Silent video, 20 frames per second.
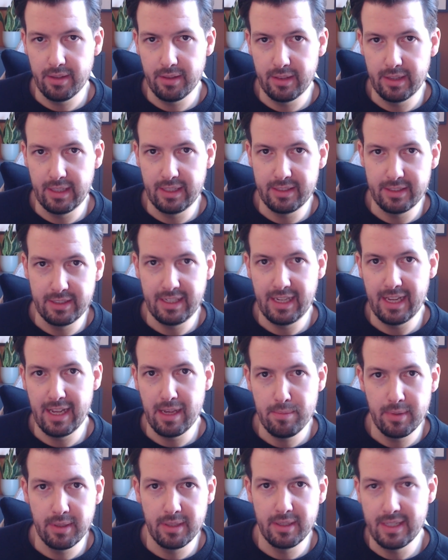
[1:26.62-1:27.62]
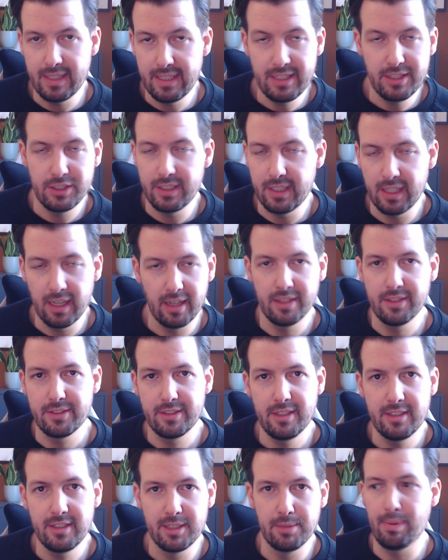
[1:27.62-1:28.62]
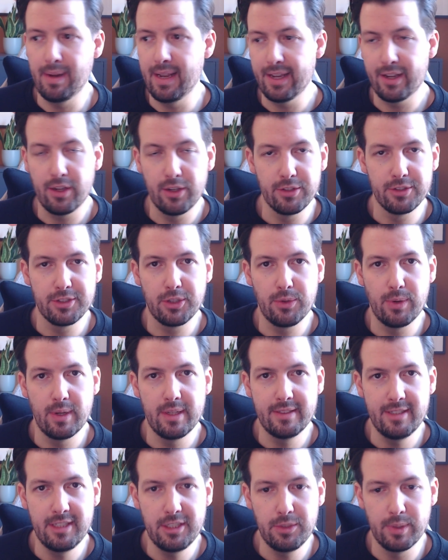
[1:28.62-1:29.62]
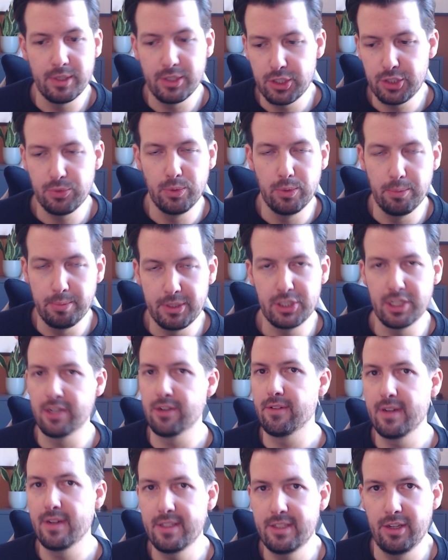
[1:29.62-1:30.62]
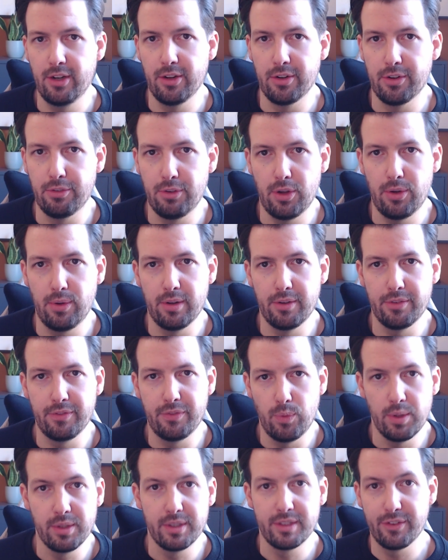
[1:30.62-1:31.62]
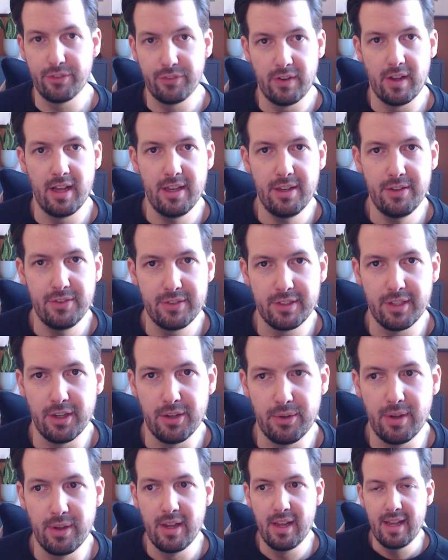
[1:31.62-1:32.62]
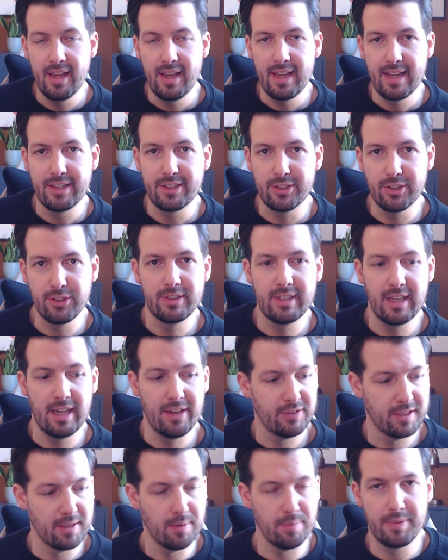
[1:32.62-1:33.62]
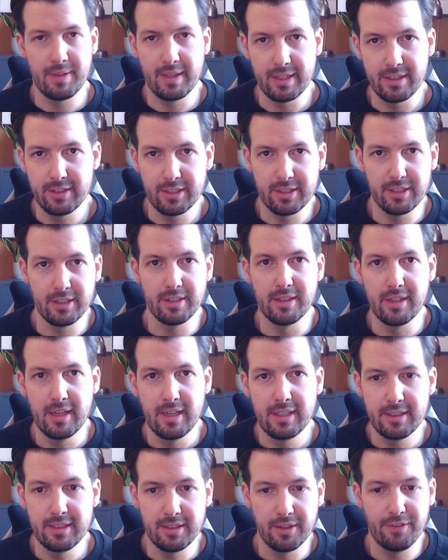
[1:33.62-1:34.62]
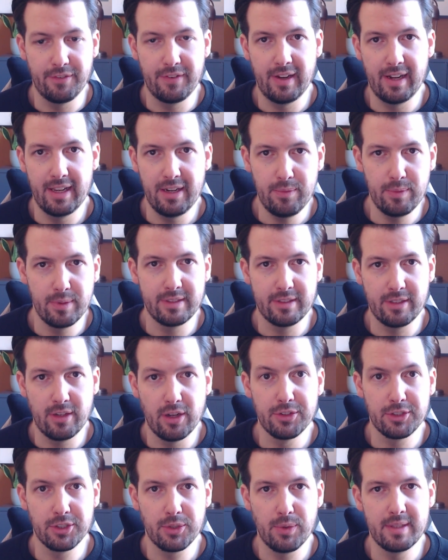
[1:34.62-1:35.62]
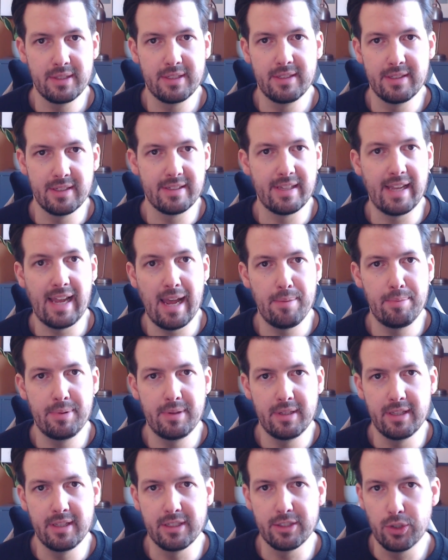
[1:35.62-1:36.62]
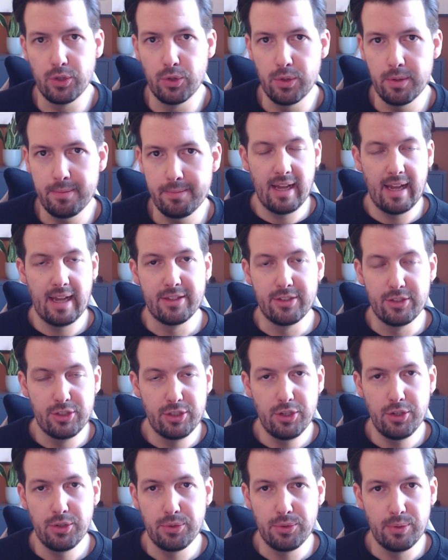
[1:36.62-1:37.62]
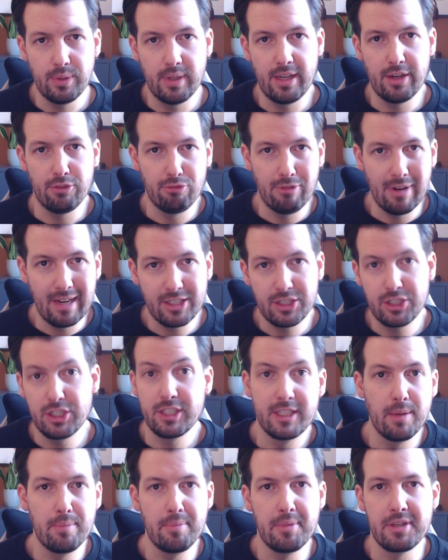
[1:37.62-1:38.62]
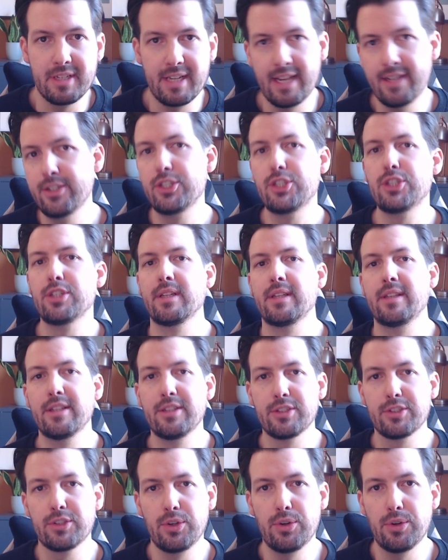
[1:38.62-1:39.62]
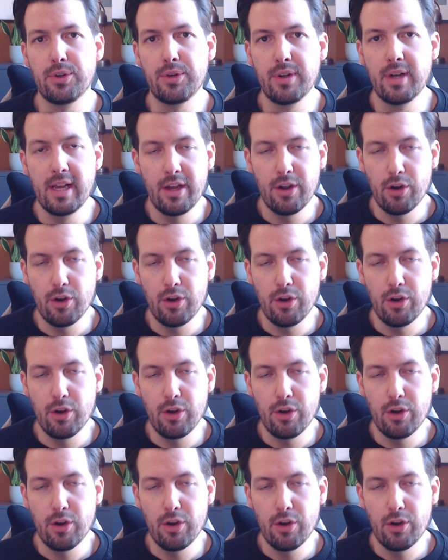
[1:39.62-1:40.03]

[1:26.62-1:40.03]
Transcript: the DM an easy answer to player consequences, which will be generated on a roll of 1 to 5, so it's good to have something to fill in with consequences as they happen in the score. And 2, it ratchets up the tension in the score.